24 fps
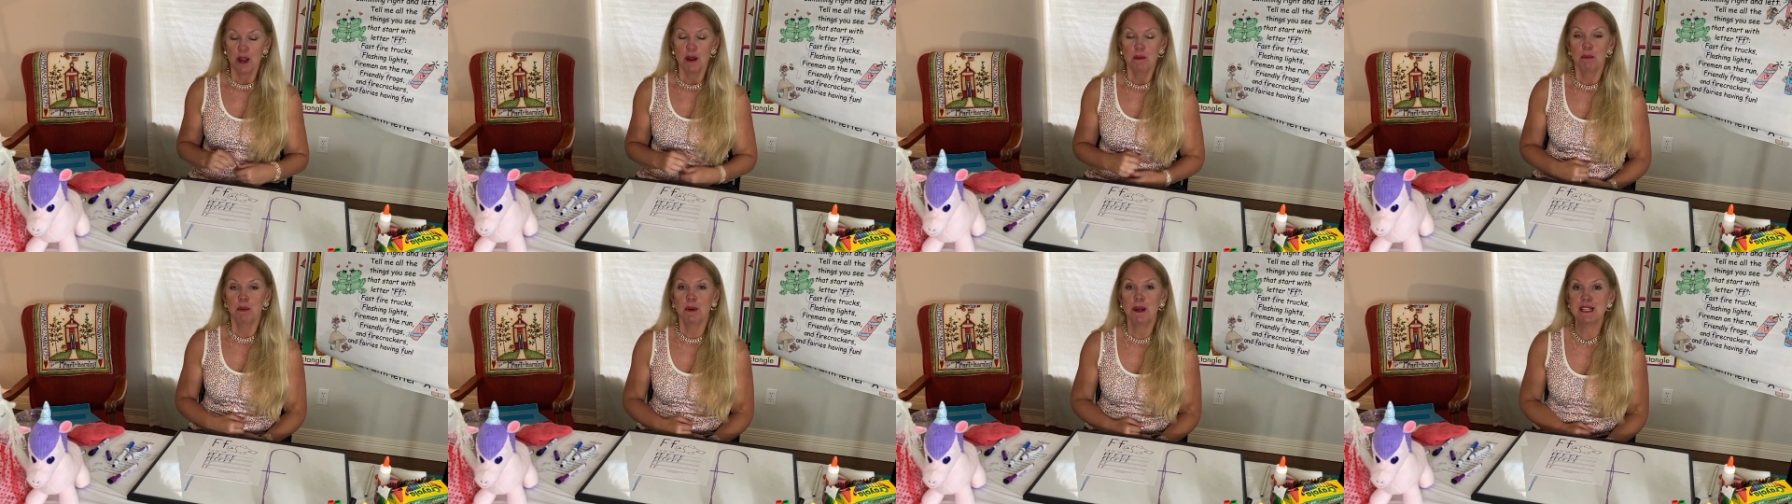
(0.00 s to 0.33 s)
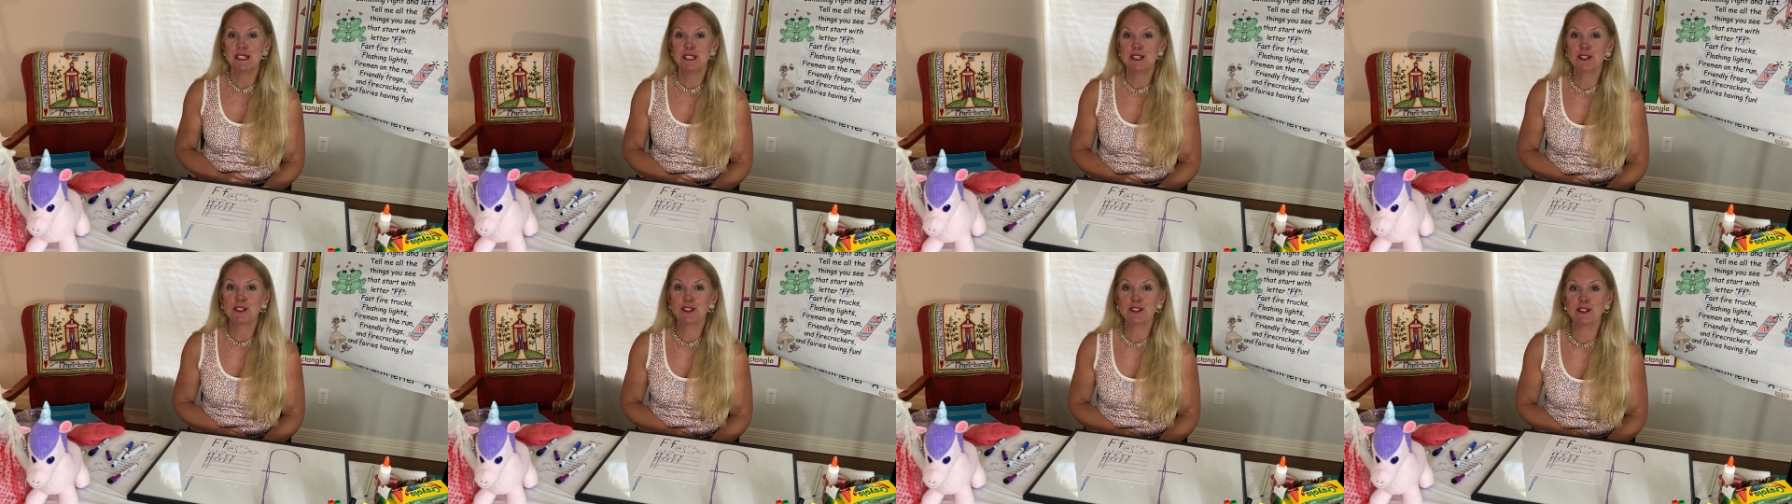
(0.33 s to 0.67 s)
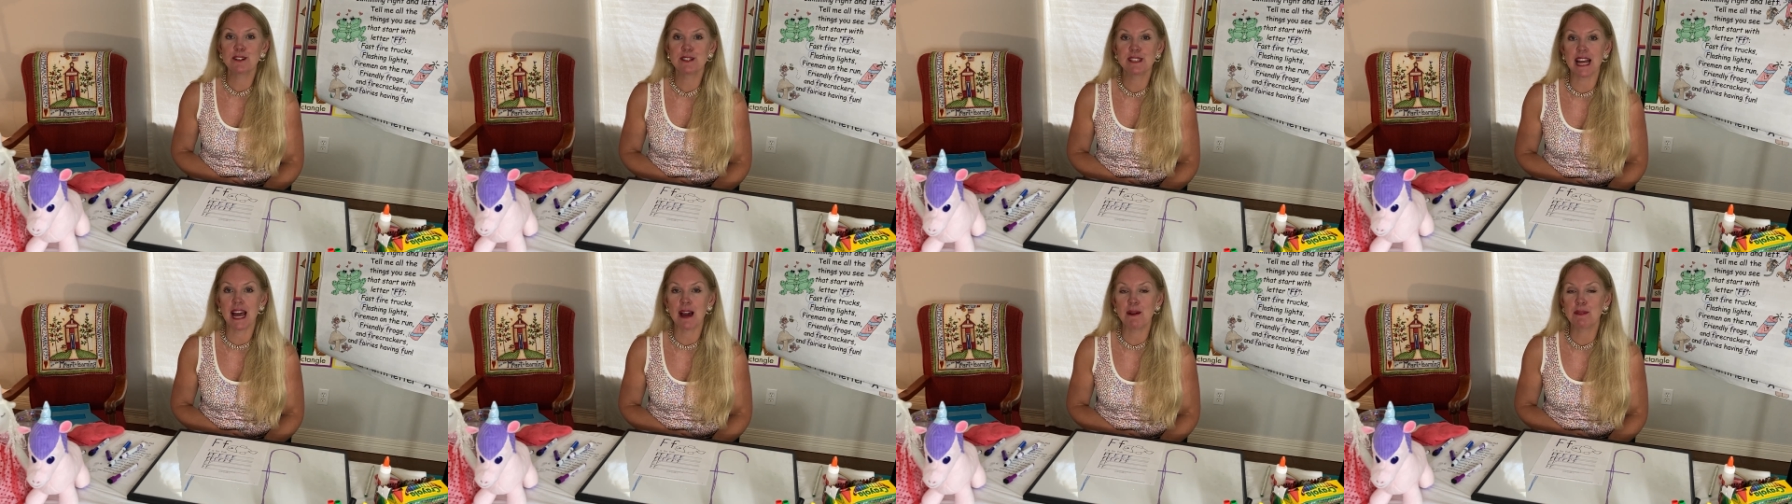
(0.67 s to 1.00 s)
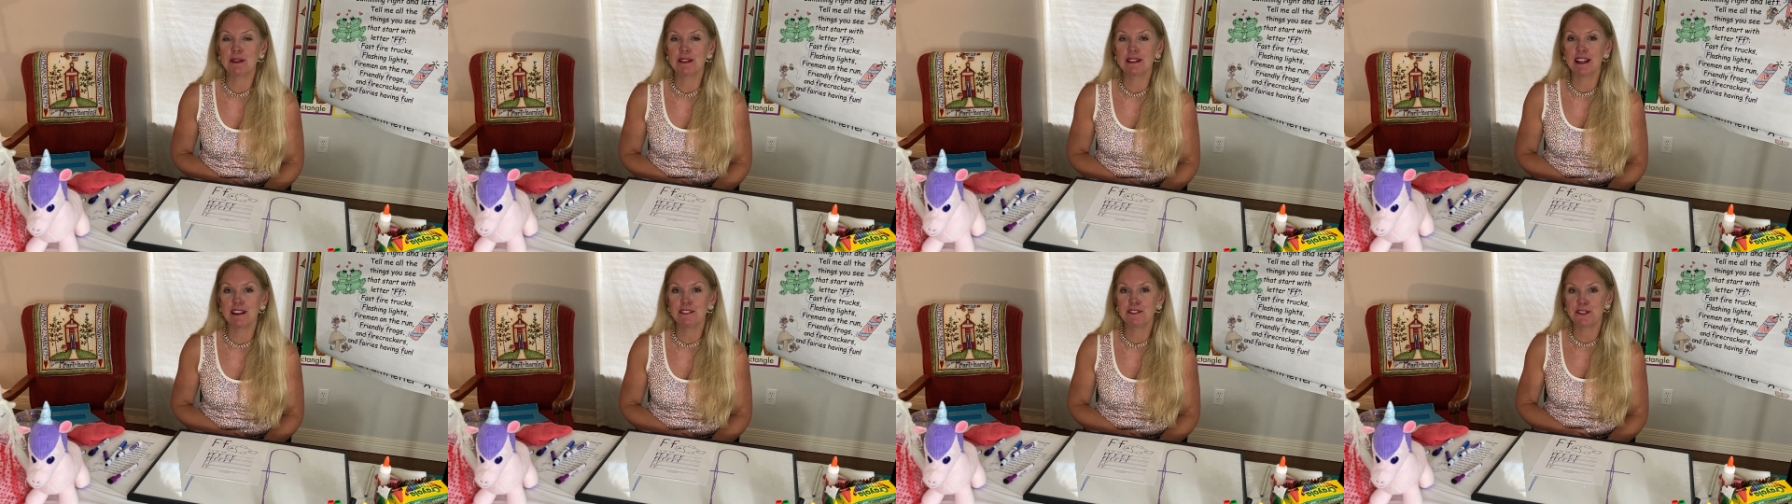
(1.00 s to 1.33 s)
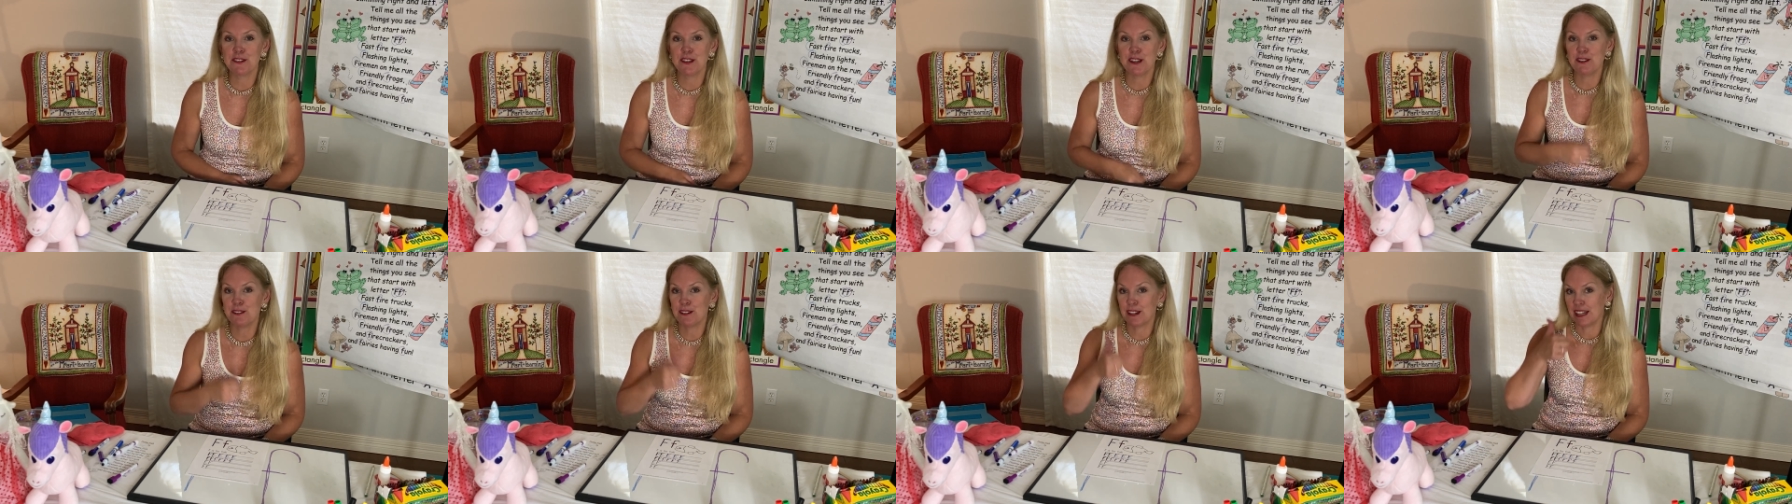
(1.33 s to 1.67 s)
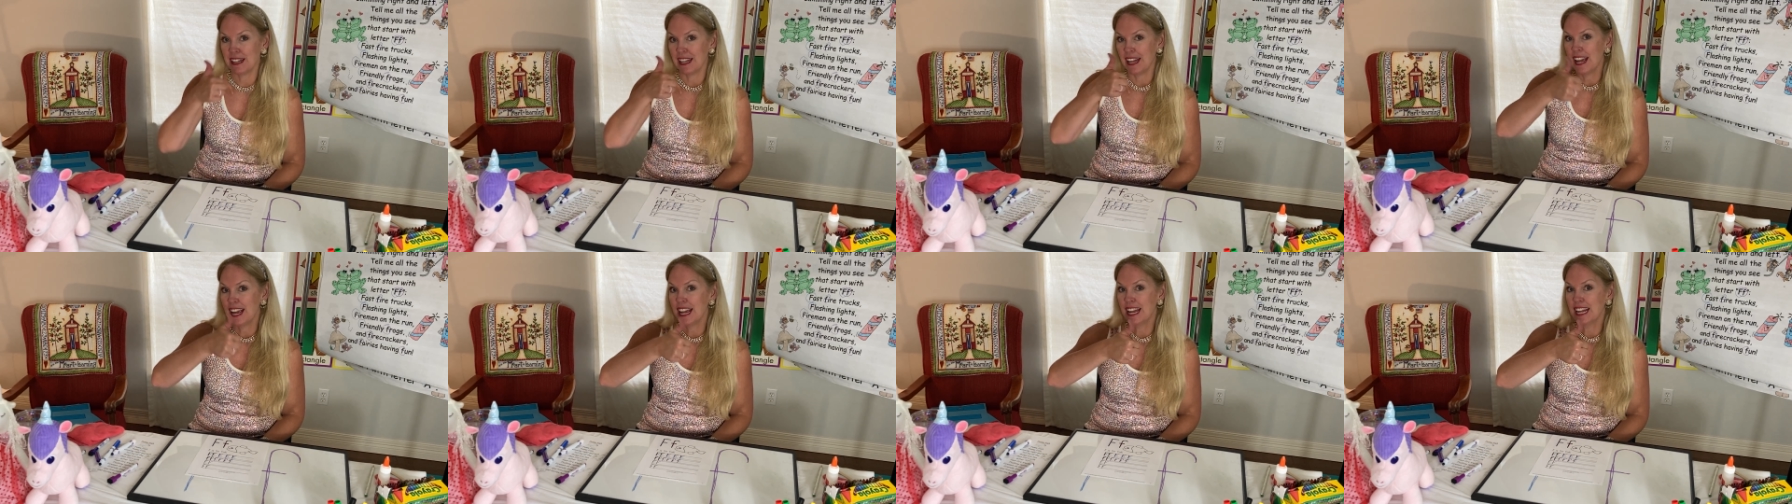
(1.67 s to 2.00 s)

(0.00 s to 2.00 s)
Boys and girls, I would love for you to